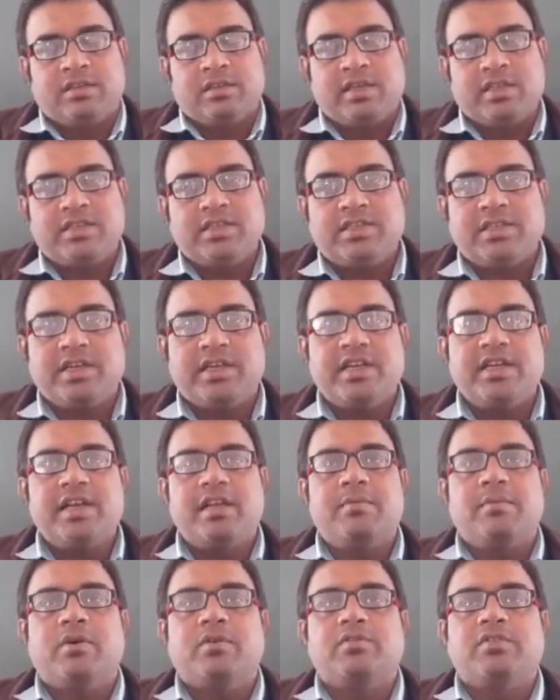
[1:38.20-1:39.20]
studied
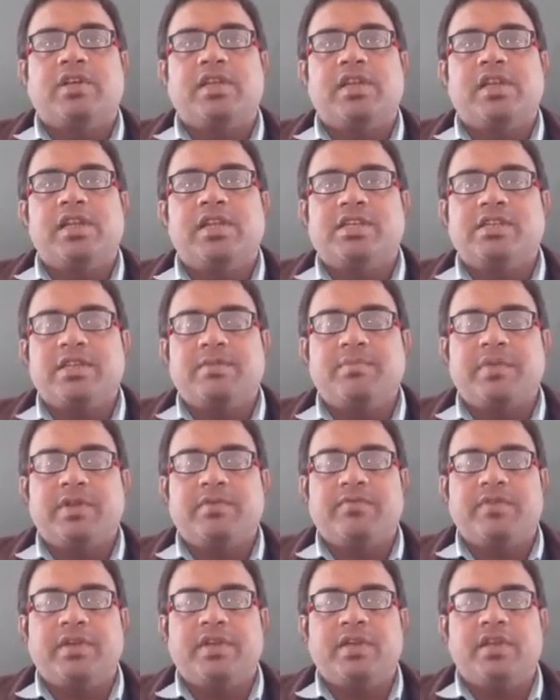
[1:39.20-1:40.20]
about the relation
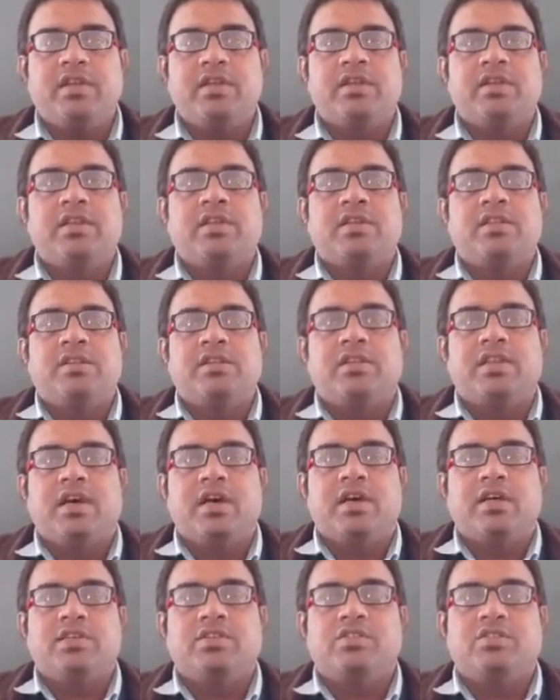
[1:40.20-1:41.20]
between
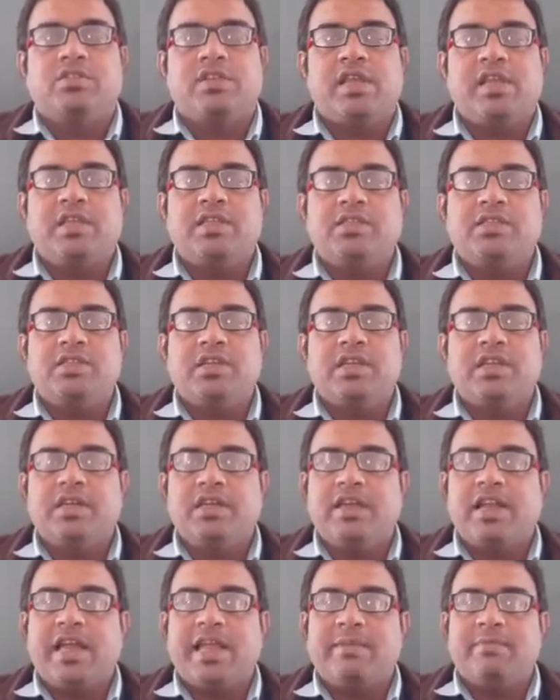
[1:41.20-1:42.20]
the change
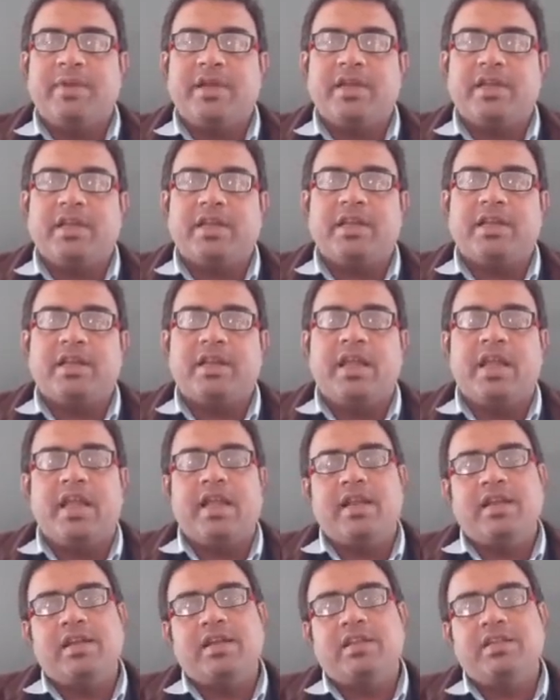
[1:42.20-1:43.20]
in diameter
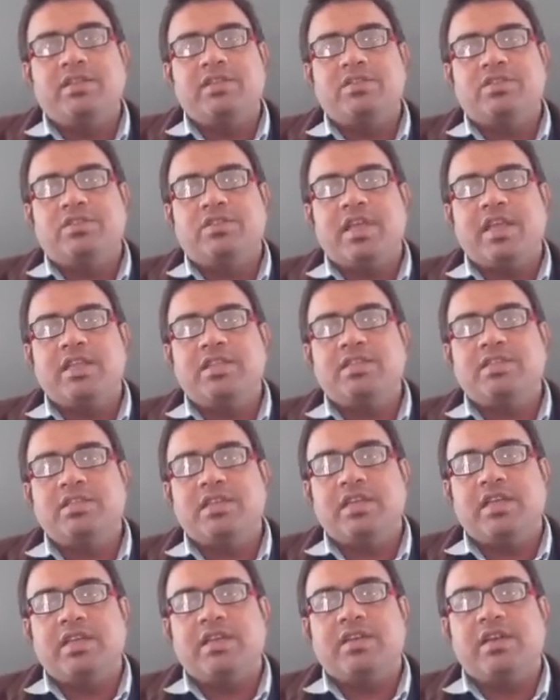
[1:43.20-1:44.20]
and change
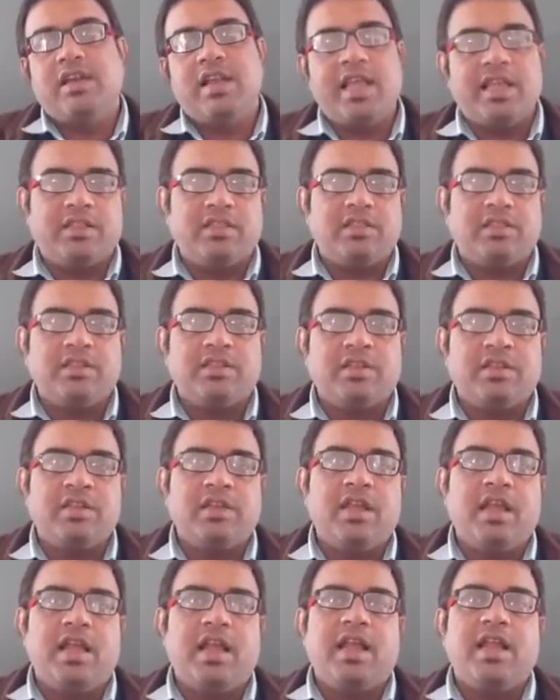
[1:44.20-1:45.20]
in length,
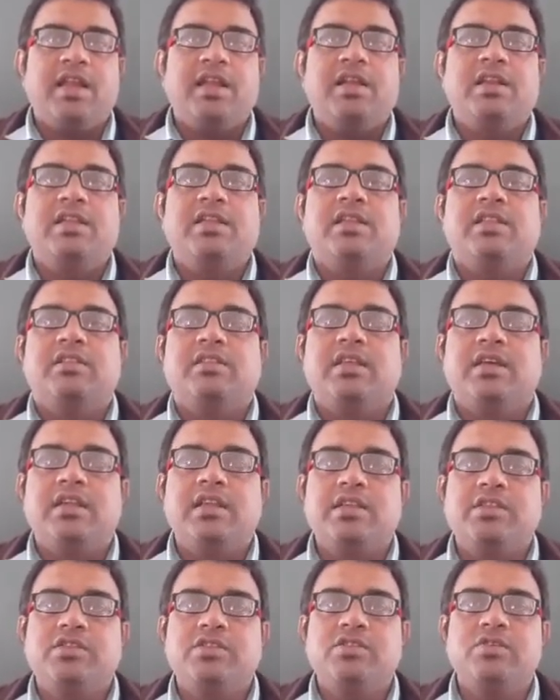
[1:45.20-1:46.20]
and the
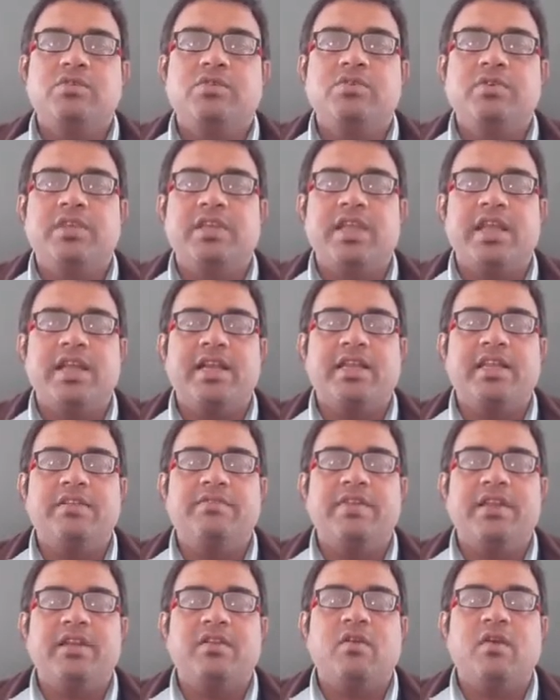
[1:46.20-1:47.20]
ratio he had
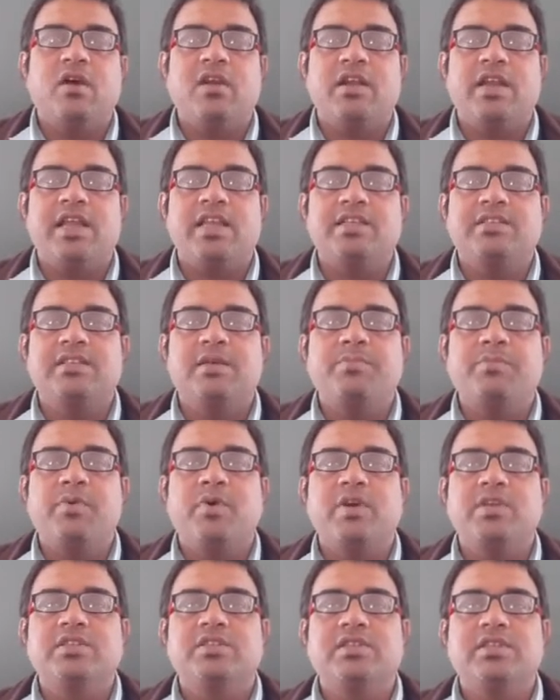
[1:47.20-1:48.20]
given called as the
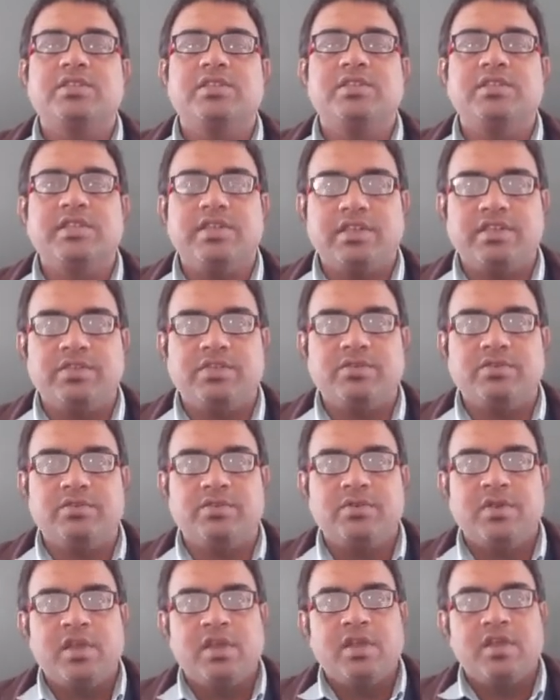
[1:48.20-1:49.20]
Poisson's ratio.
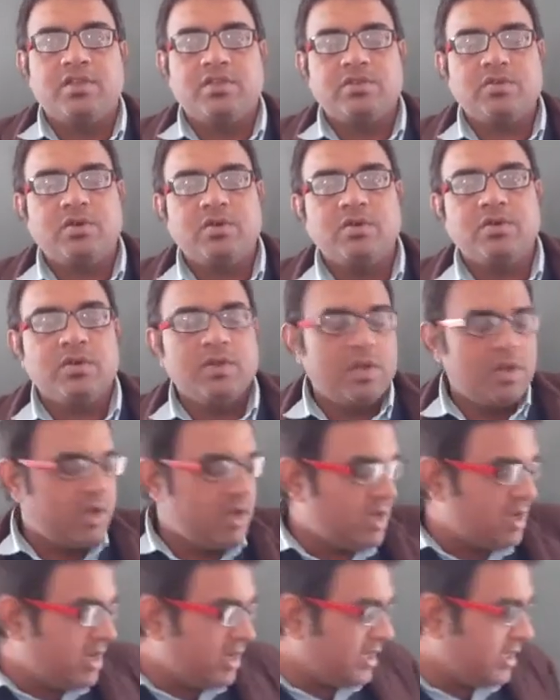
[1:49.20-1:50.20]
So
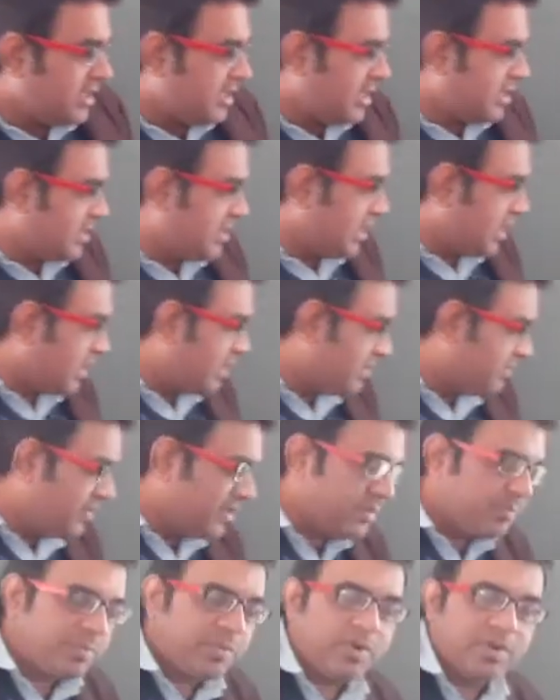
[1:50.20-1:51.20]
let us start
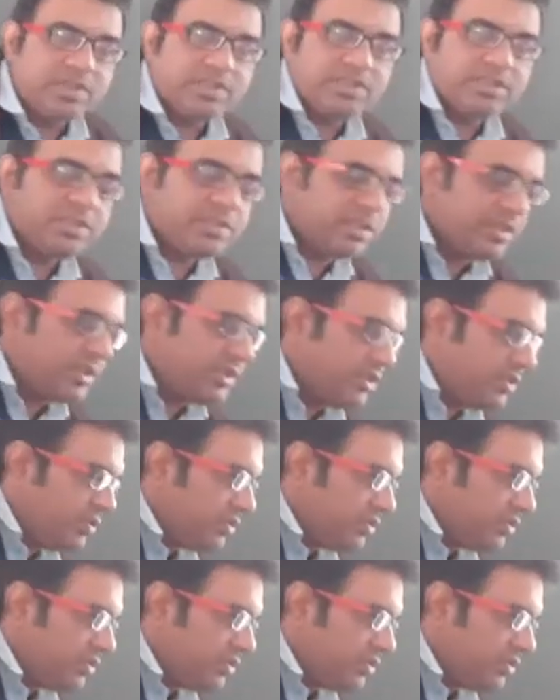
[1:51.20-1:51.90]
with Poisson's ratio.